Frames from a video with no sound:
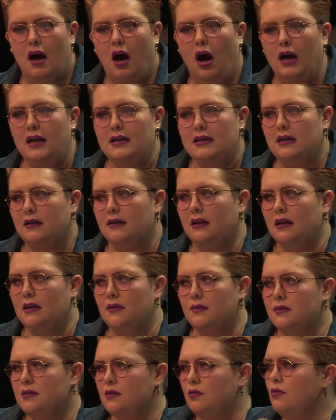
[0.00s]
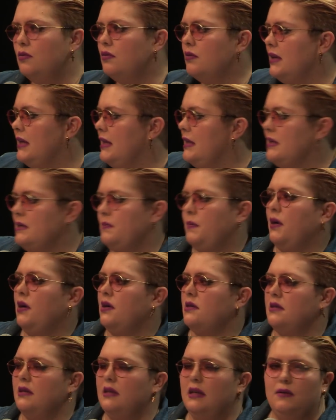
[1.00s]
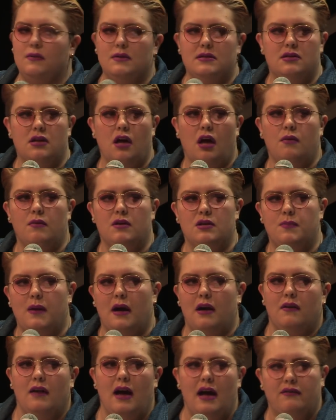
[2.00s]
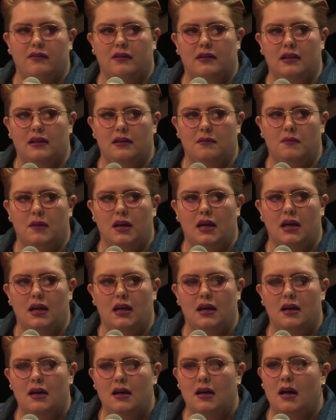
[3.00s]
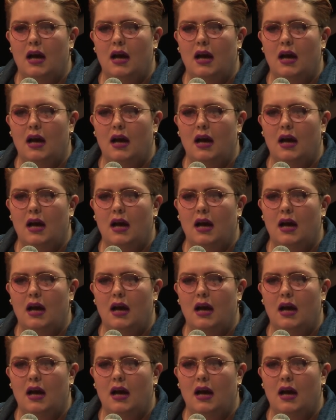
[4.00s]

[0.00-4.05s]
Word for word: idea that there was already this person that was so much better at everything than me